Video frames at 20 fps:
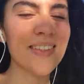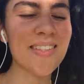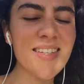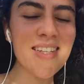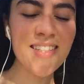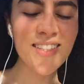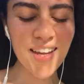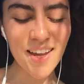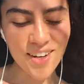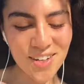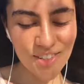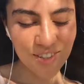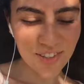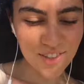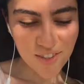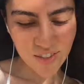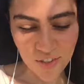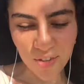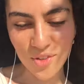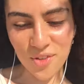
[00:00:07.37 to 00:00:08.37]
Decided to
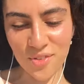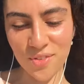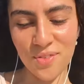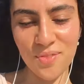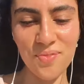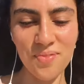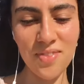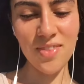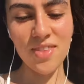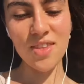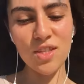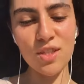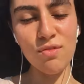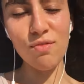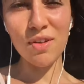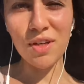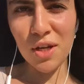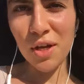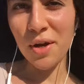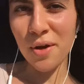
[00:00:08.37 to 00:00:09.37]
do this
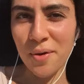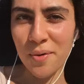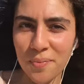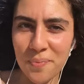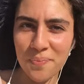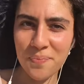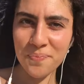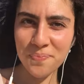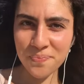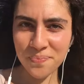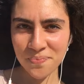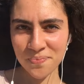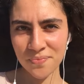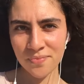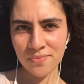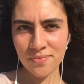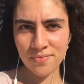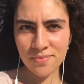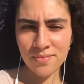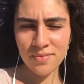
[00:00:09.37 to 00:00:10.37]
video
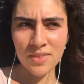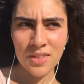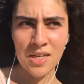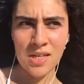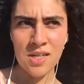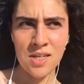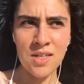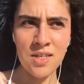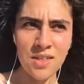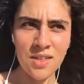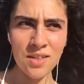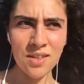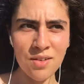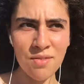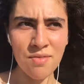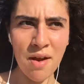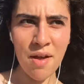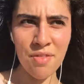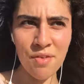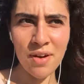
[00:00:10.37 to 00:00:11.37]

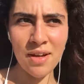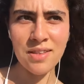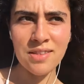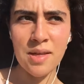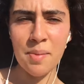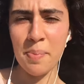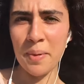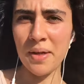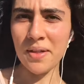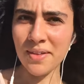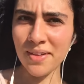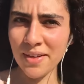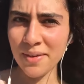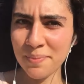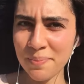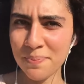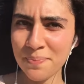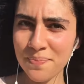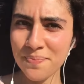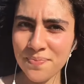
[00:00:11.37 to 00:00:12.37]
rather atypically,
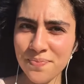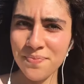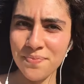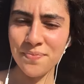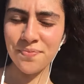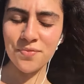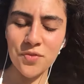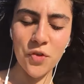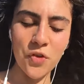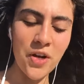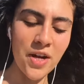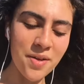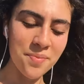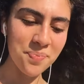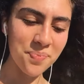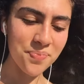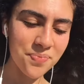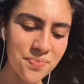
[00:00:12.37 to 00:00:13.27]
right?